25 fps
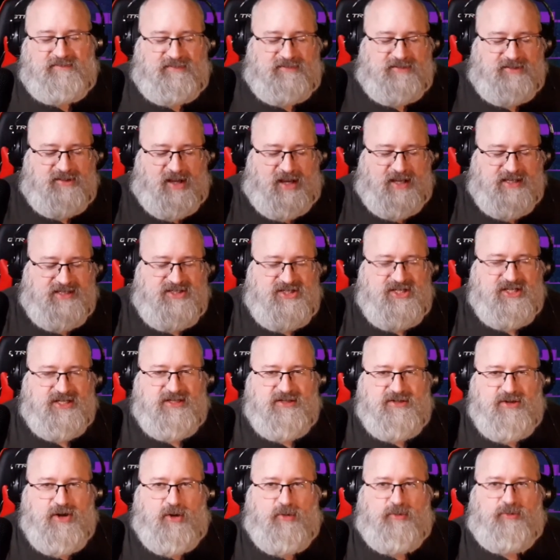I
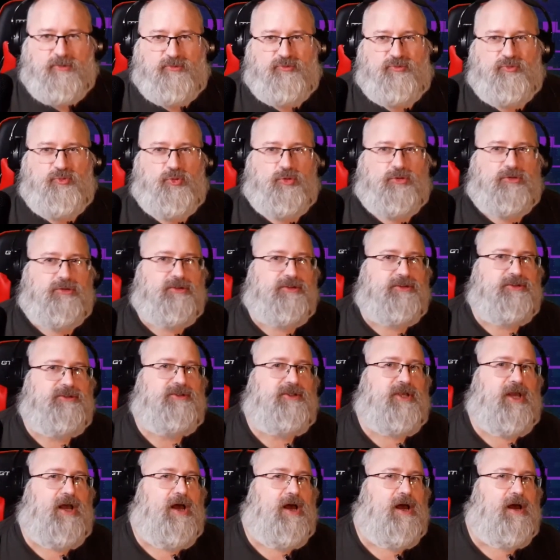didn't know the
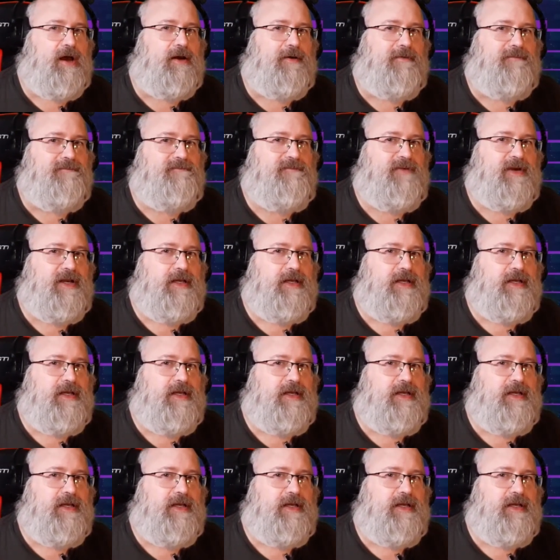rules of